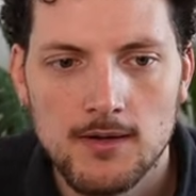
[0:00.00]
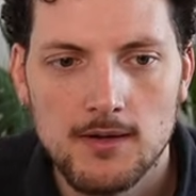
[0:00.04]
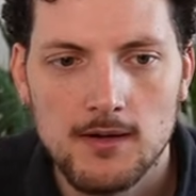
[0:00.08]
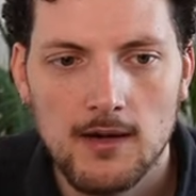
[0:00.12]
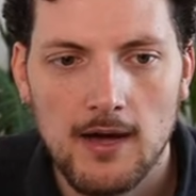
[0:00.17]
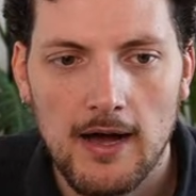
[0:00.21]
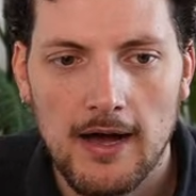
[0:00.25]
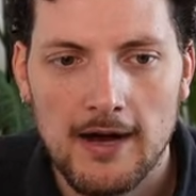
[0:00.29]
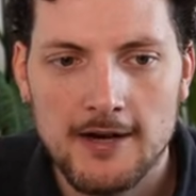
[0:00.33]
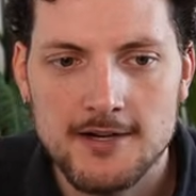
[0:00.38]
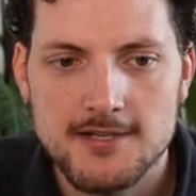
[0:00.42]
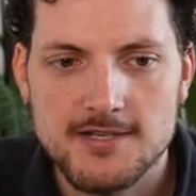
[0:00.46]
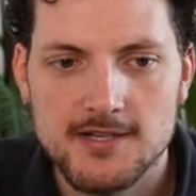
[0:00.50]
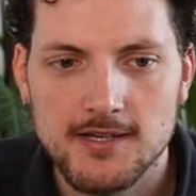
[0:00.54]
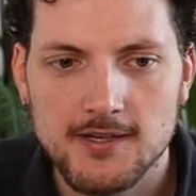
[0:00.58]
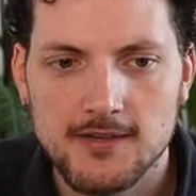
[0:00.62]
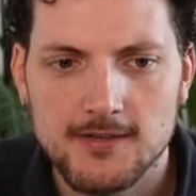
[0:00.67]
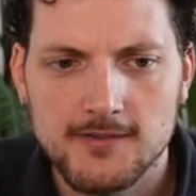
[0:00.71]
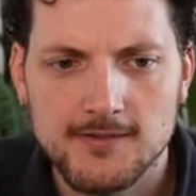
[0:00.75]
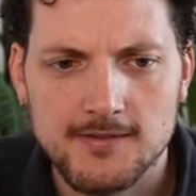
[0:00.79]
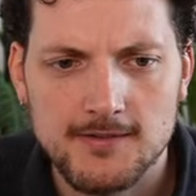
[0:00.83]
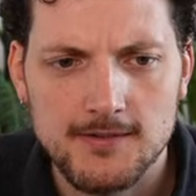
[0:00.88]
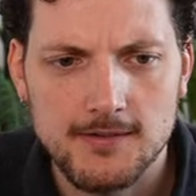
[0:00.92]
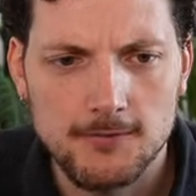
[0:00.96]
RTIC
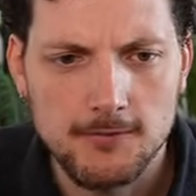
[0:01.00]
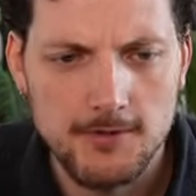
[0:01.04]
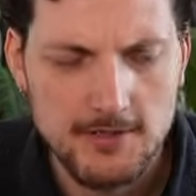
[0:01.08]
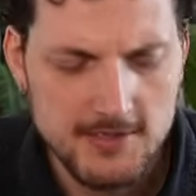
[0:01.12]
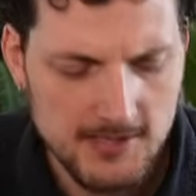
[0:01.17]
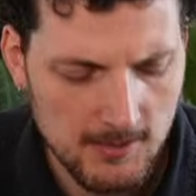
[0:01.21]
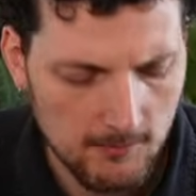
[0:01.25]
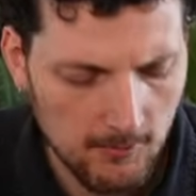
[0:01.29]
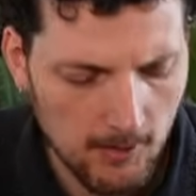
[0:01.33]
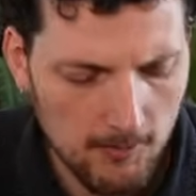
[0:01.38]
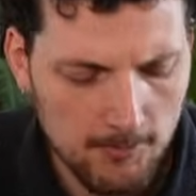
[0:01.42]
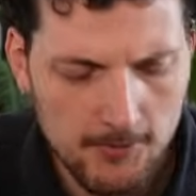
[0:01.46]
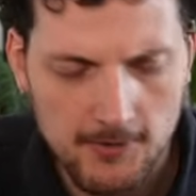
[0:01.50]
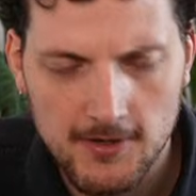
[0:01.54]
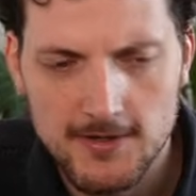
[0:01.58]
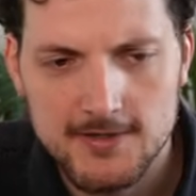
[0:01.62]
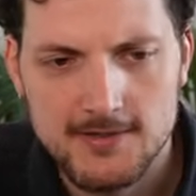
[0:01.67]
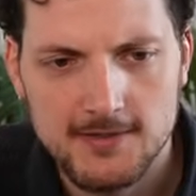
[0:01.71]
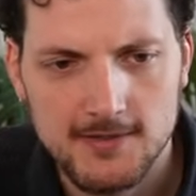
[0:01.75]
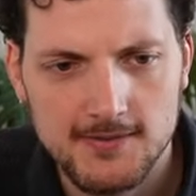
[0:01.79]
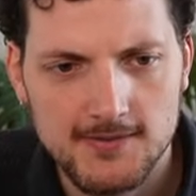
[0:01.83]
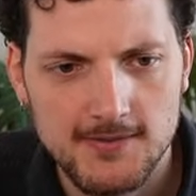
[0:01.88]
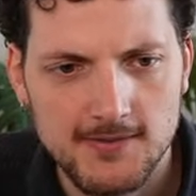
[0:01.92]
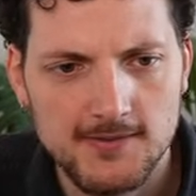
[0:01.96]
is the real-time
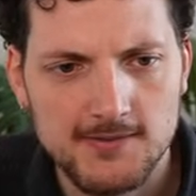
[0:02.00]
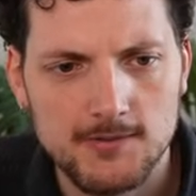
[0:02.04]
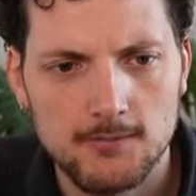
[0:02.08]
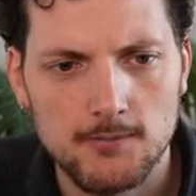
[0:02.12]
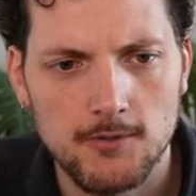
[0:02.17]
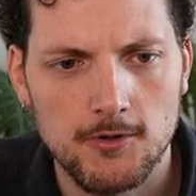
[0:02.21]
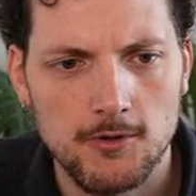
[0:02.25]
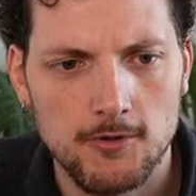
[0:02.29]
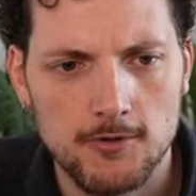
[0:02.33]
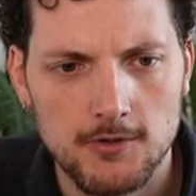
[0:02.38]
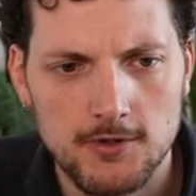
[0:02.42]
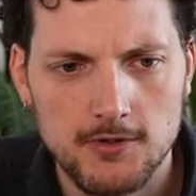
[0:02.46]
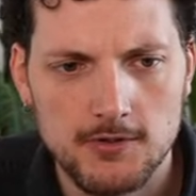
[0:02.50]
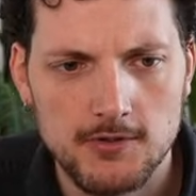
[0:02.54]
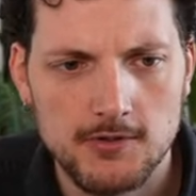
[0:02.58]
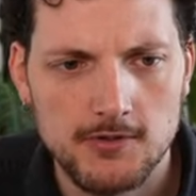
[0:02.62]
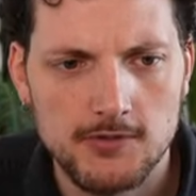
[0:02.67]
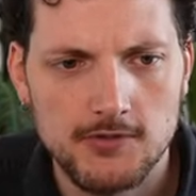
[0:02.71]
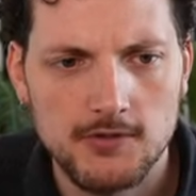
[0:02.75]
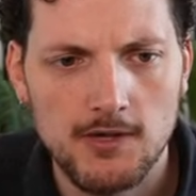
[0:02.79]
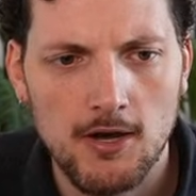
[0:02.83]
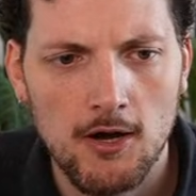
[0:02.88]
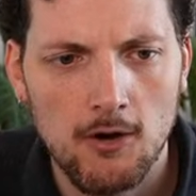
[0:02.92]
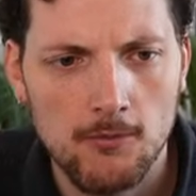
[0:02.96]
operating system. We don't need
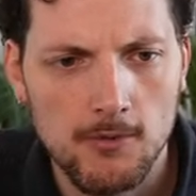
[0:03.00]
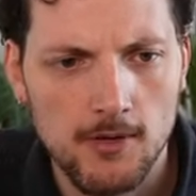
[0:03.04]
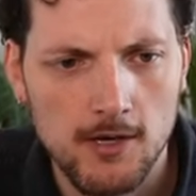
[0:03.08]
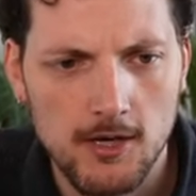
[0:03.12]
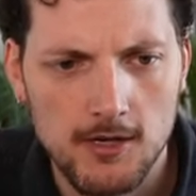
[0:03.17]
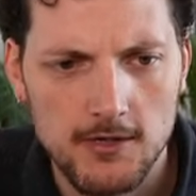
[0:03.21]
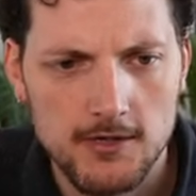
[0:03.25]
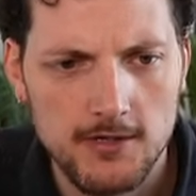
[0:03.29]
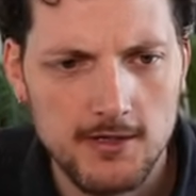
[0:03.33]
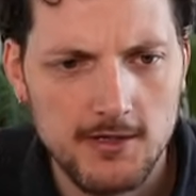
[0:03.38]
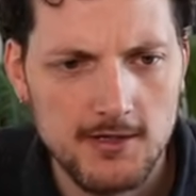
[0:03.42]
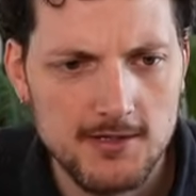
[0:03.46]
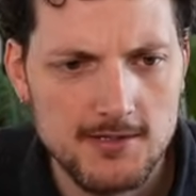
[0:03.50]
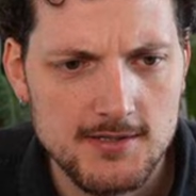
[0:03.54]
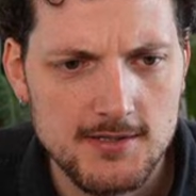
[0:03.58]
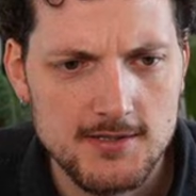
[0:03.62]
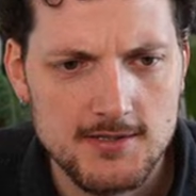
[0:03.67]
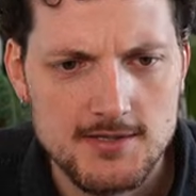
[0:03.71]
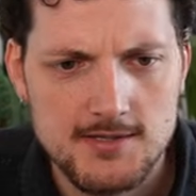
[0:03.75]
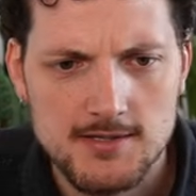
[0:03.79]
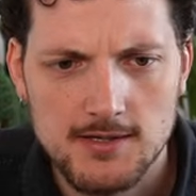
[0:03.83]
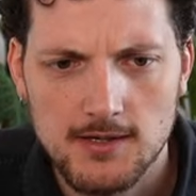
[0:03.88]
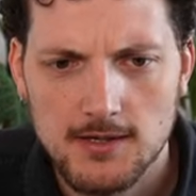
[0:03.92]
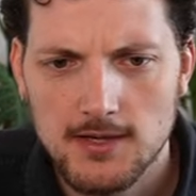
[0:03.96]
this now, we can delete
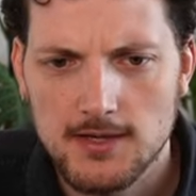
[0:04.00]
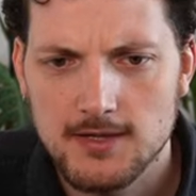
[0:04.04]
it.